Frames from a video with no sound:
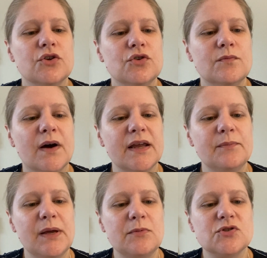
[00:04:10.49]
You
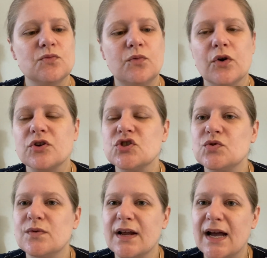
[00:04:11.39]
might be able to work
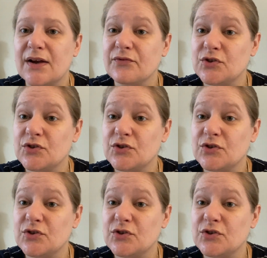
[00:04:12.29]
2.5